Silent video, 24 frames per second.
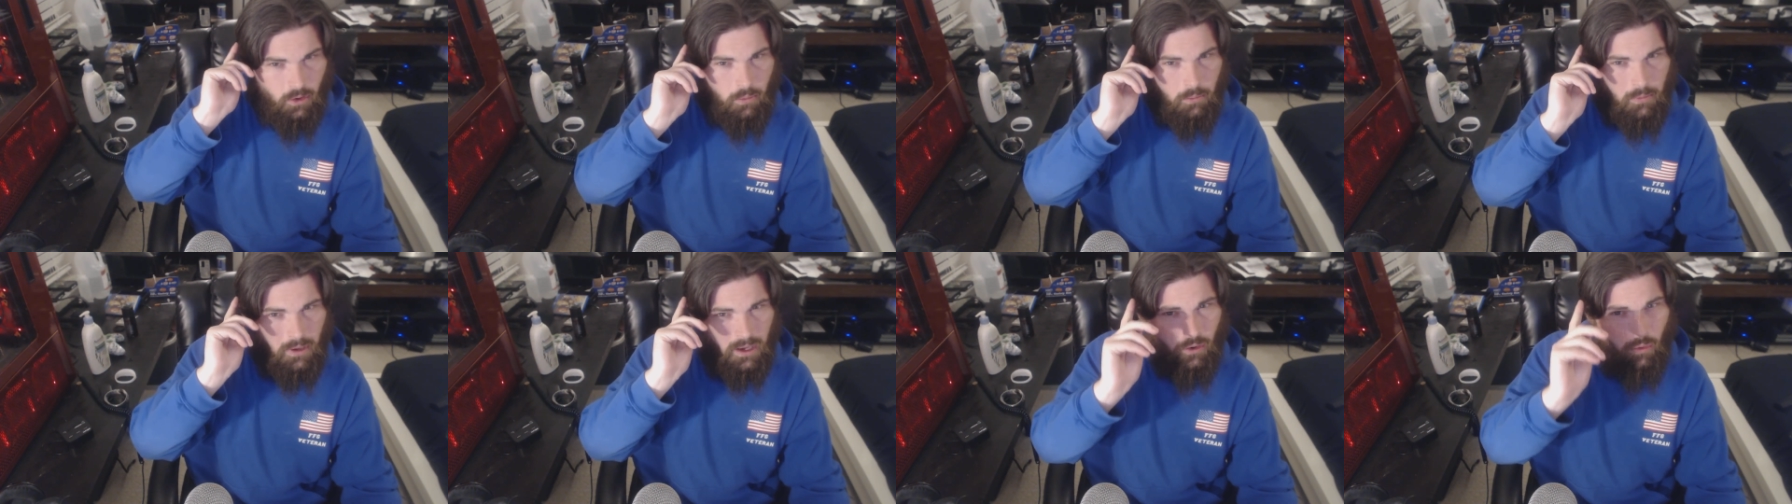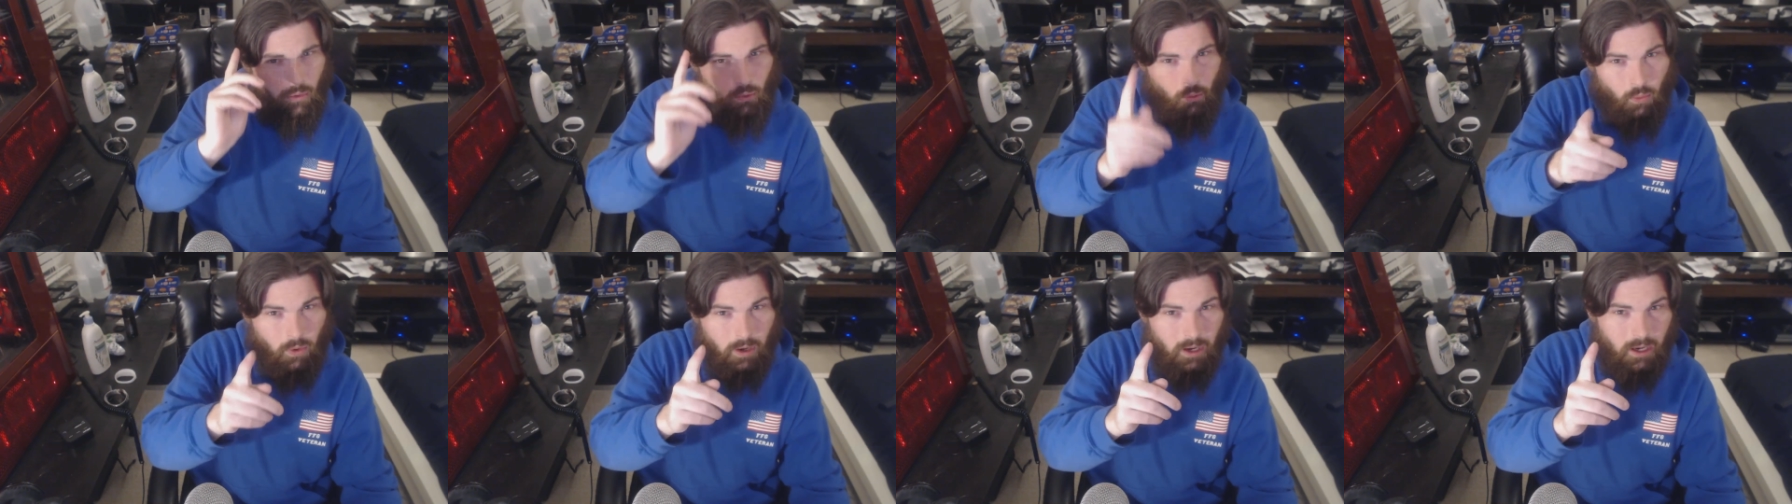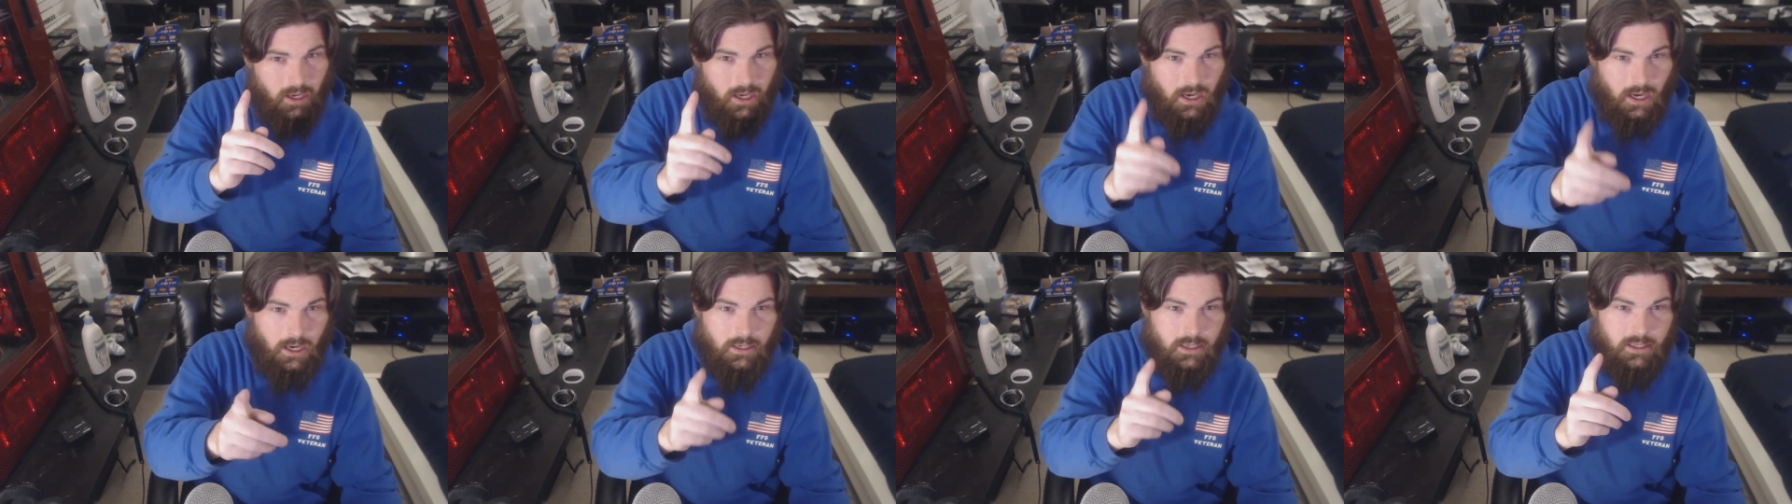no matter
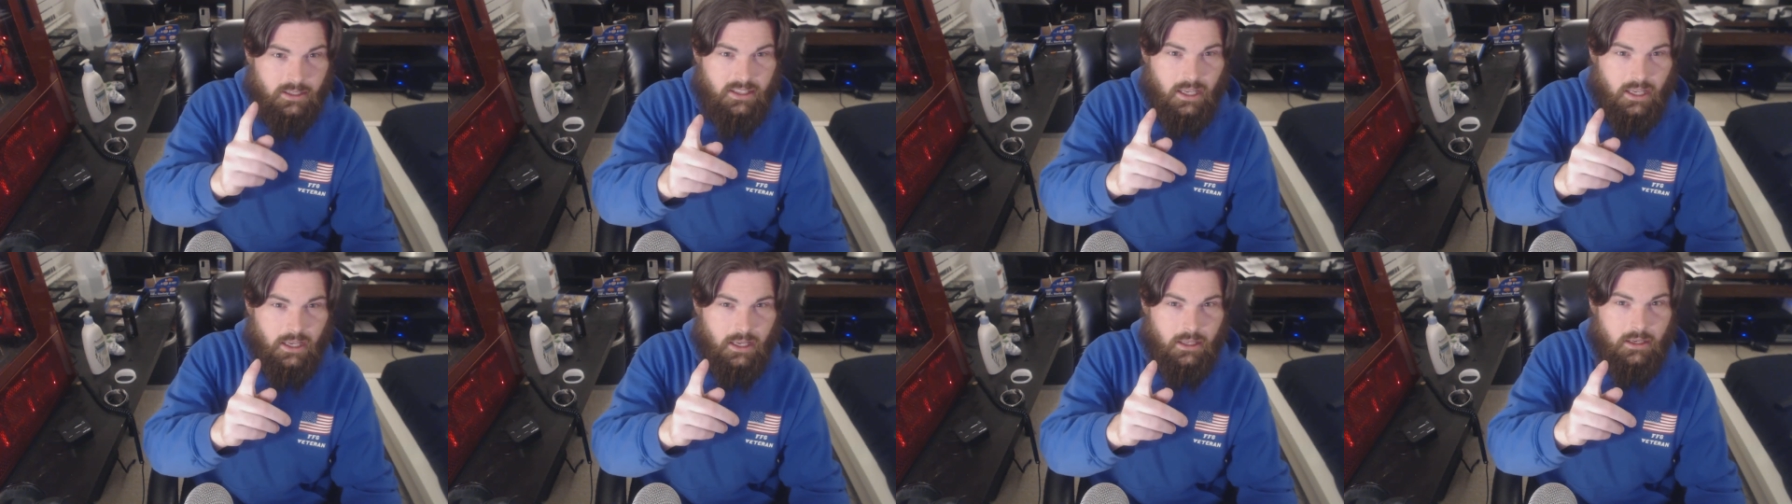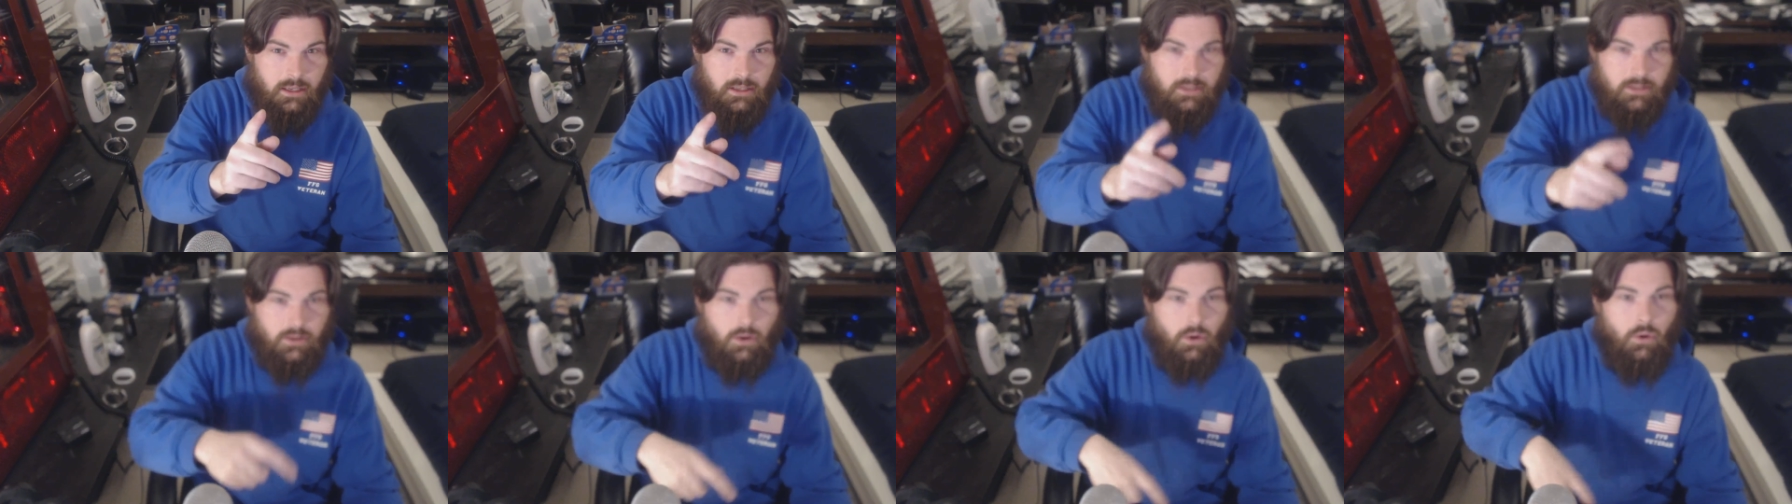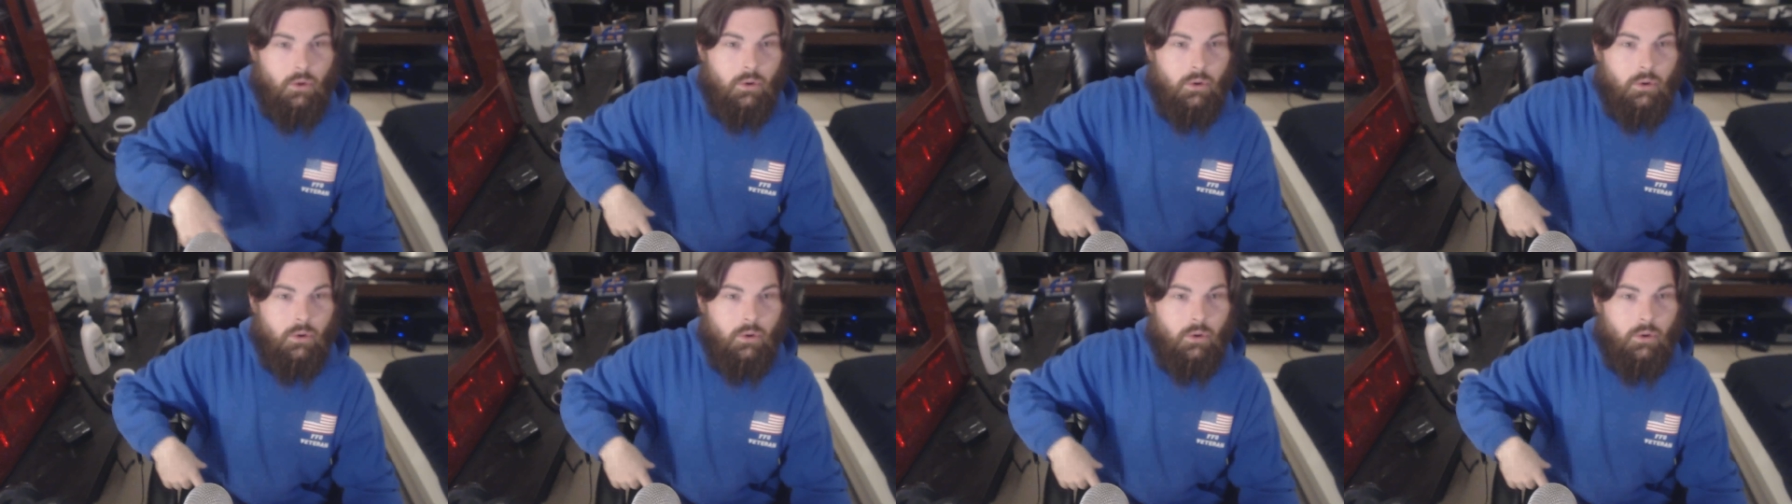what kind of day it is,